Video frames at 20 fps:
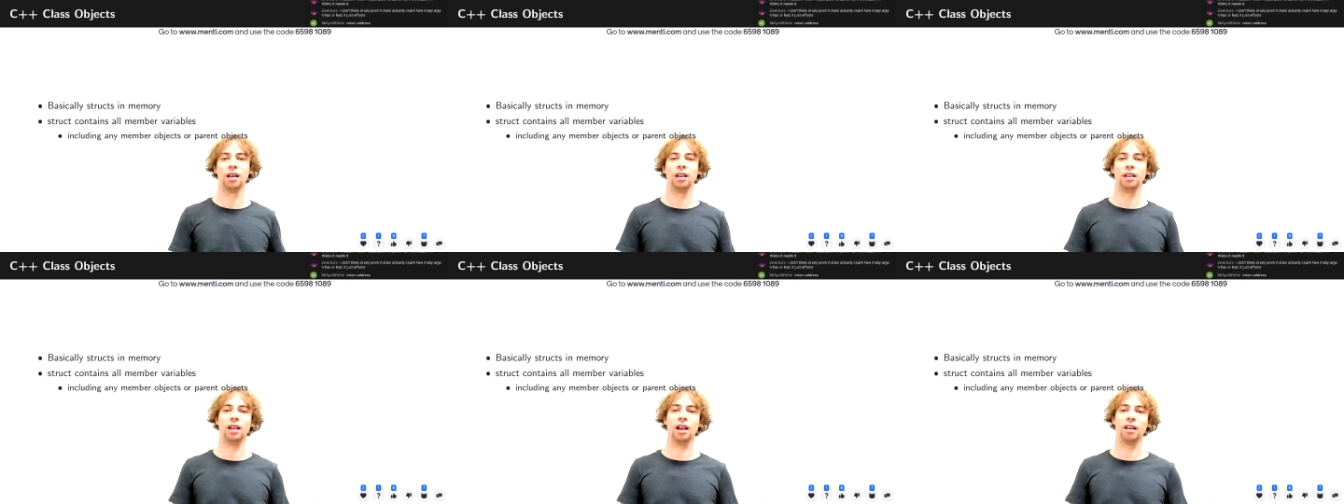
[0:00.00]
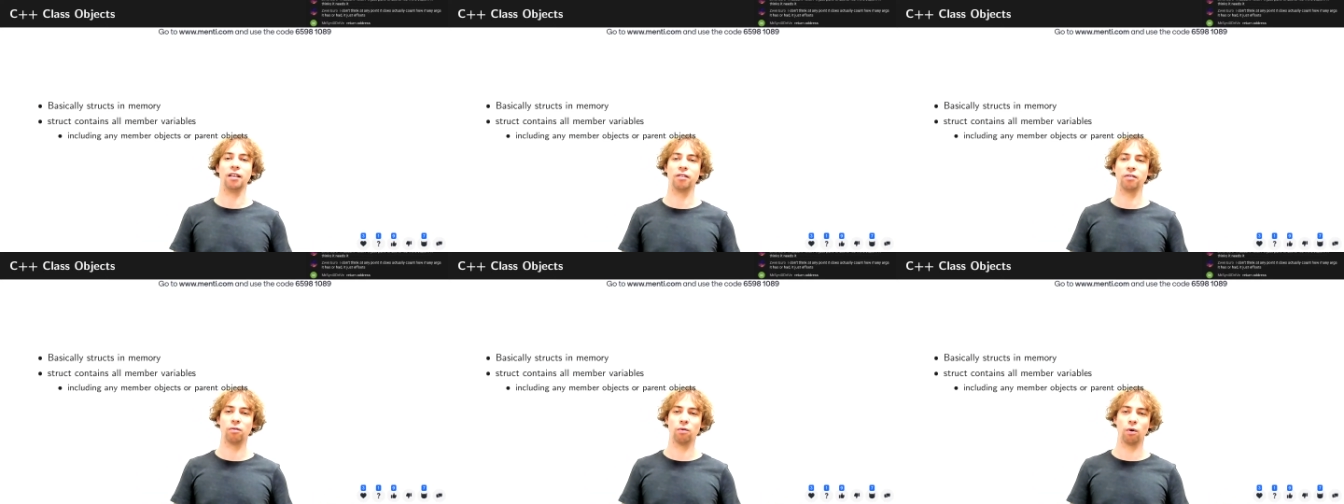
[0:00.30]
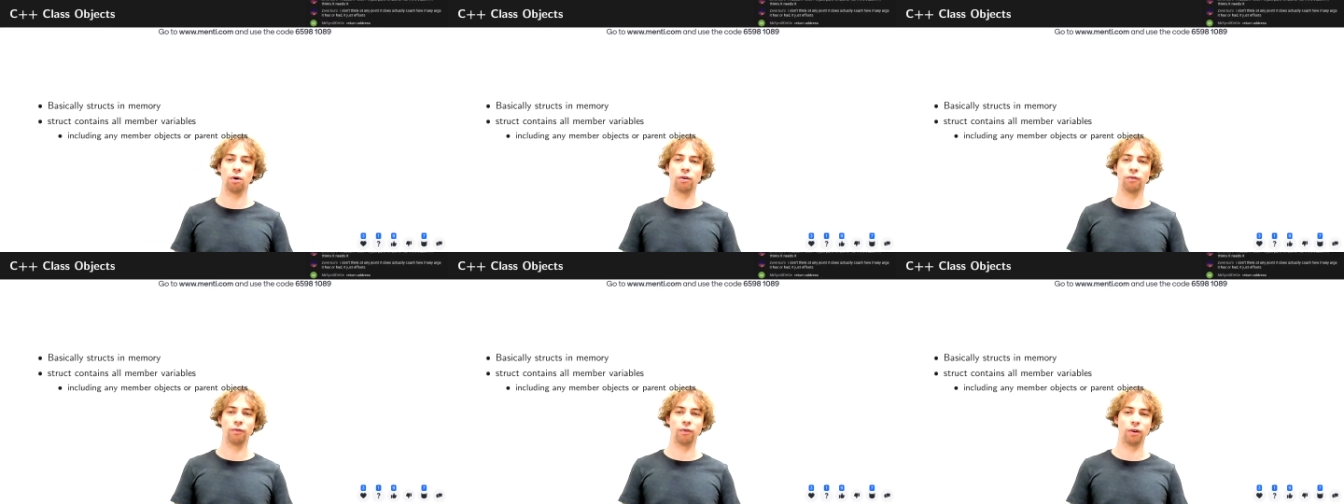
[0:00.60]
that is
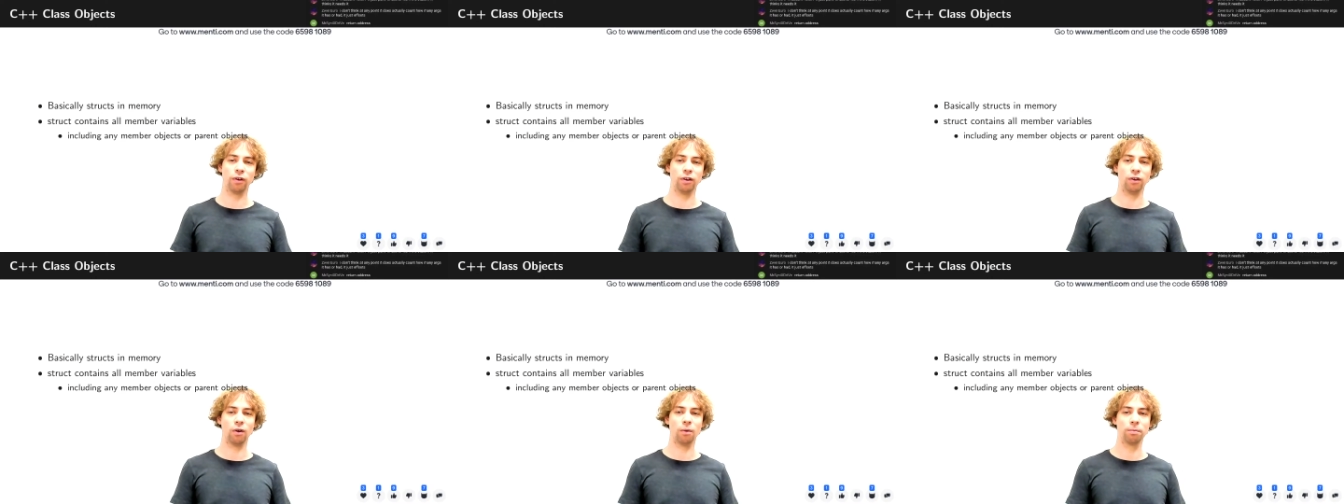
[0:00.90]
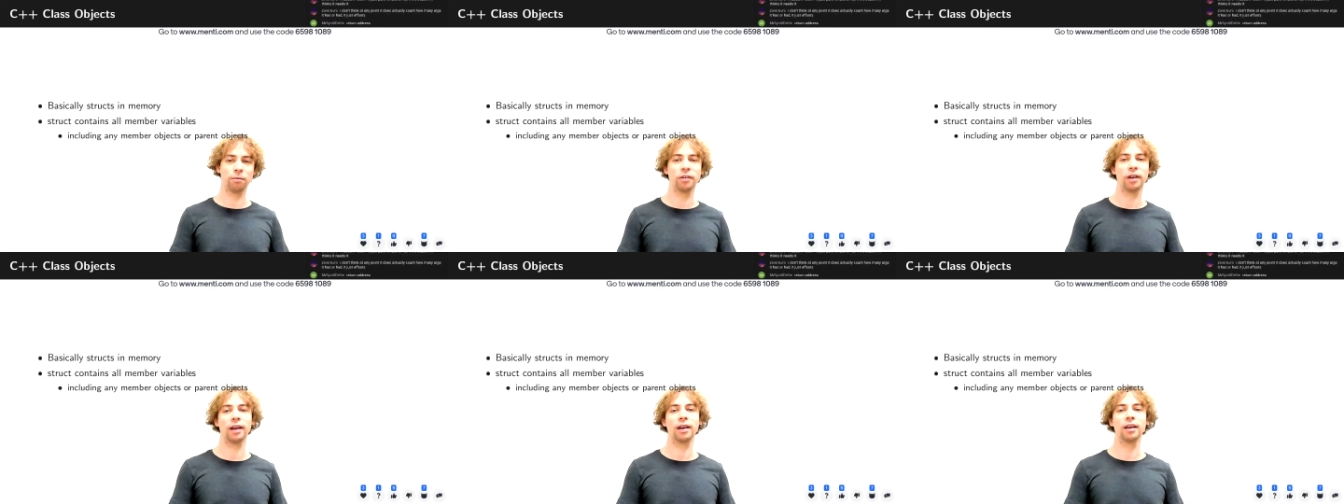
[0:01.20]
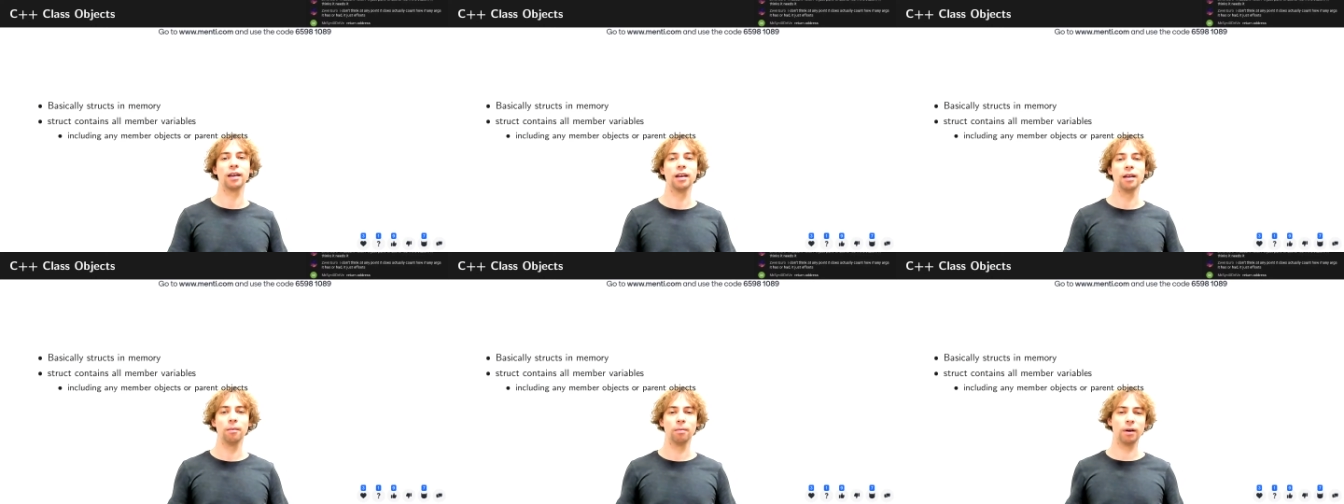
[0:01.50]
stored for the object,
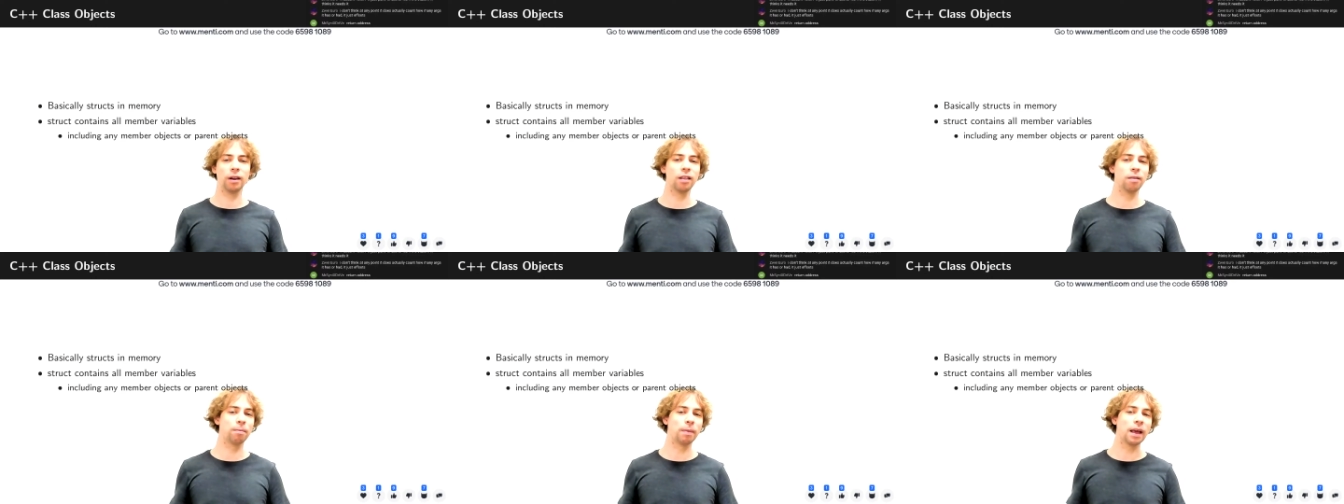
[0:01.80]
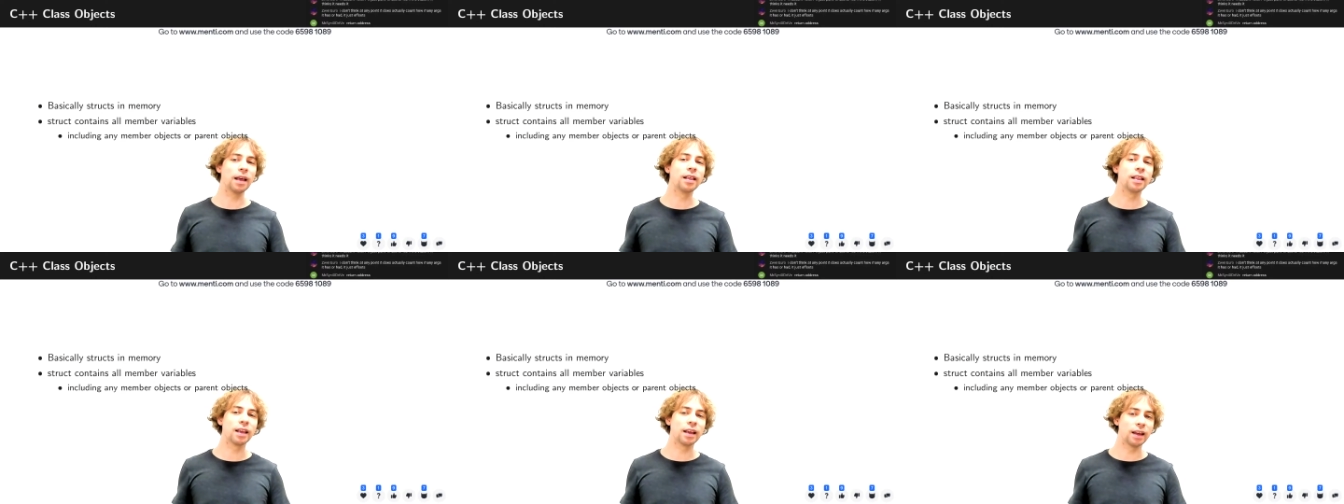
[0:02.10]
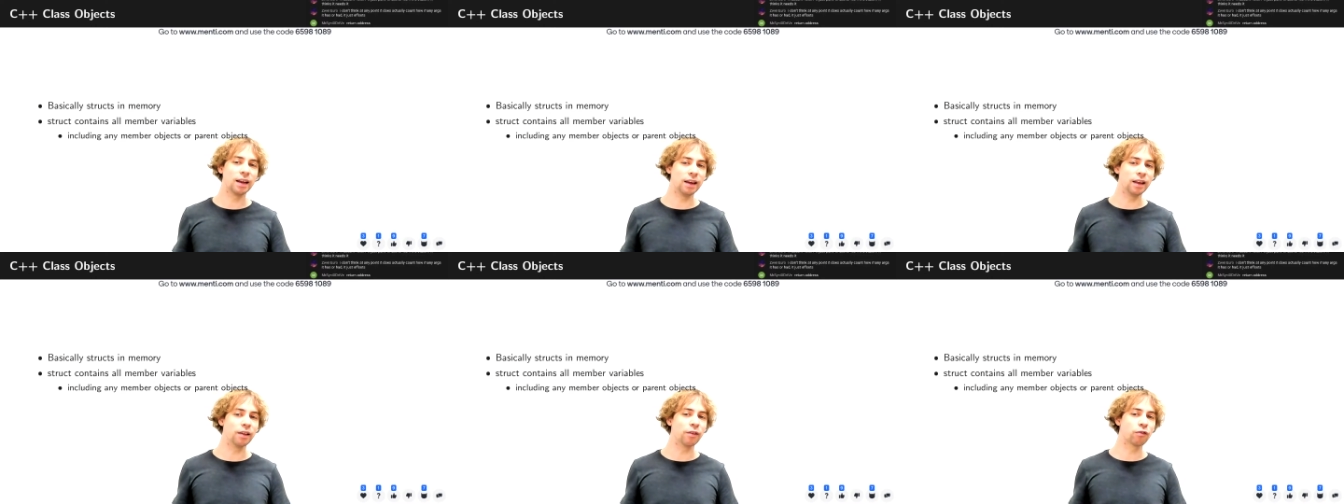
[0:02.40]
but it's
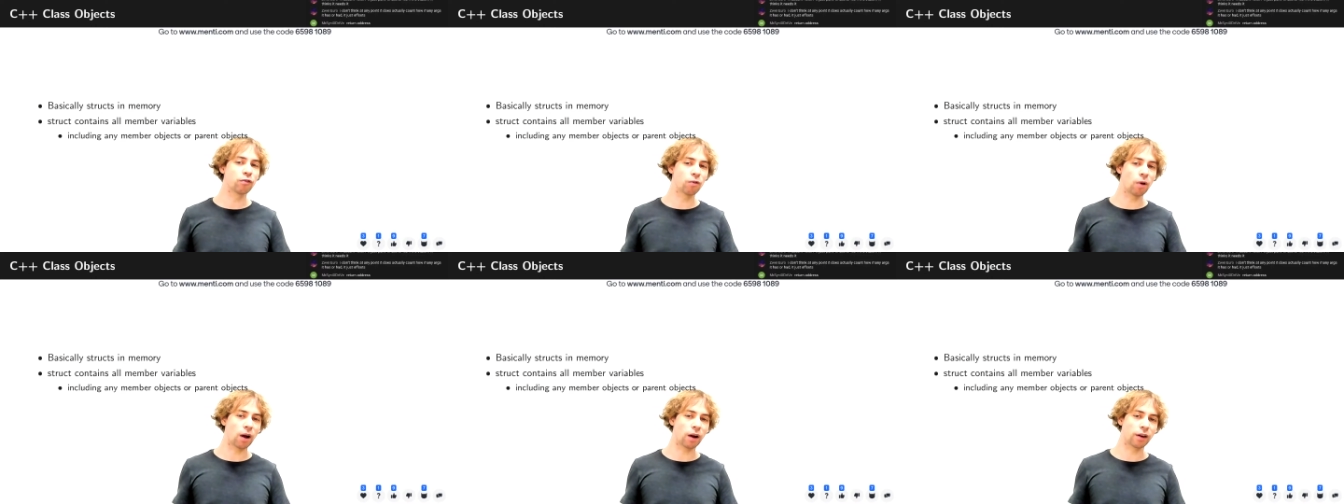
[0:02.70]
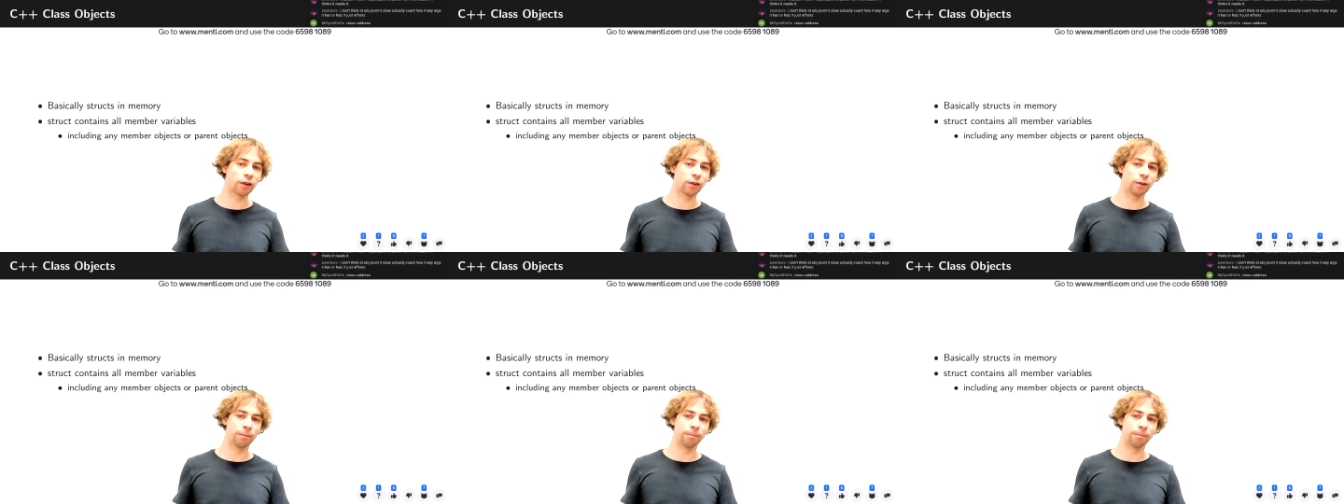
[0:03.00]
basically a struct.